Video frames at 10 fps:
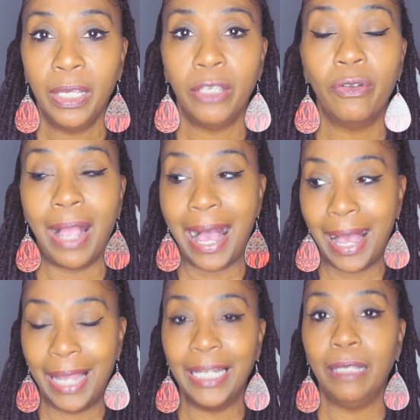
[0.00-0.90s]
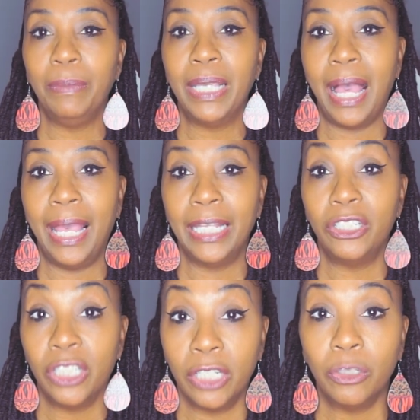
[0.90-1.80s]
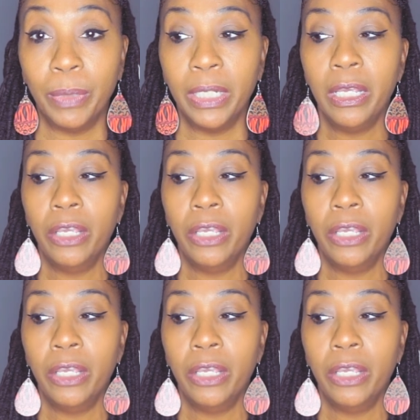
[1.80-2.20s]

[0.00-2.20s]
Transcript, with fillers: and you're hiding behind judgment.